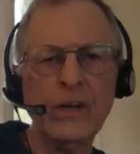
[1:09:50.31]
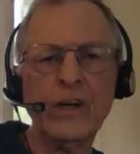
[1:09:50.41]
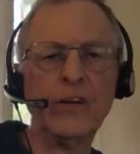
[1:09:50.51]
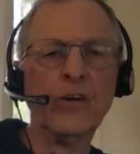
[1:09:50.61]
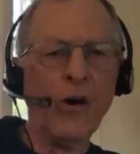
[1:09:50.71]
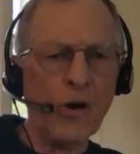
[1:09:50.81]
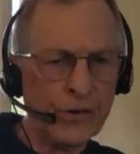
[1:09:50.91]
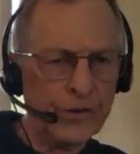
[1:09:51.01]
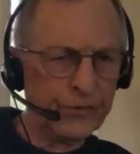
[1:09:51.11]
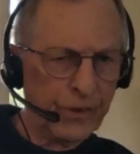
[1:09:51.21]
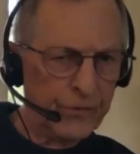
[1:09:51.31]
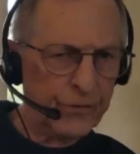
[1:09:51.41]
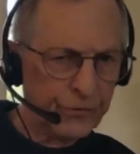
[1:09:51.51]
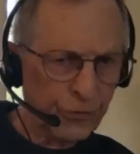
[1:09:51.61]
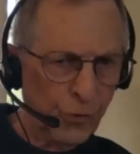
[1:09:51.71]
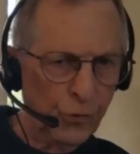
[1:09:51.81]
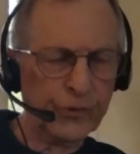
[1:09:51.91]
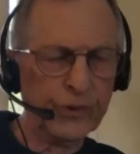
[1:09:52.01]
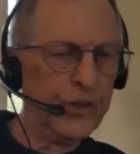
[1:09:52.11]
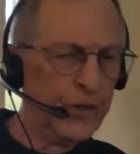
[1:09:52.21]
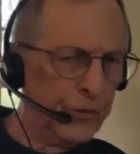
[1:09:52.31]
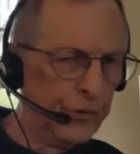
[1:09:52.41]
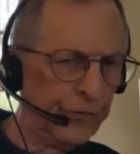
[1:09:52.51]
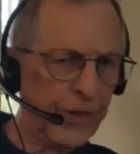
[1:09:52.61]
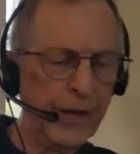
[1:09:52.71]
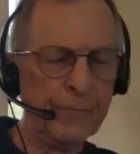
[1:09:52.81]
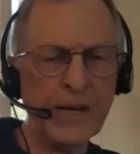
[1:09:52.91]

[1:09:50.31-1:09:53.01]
and harness other souls and use them.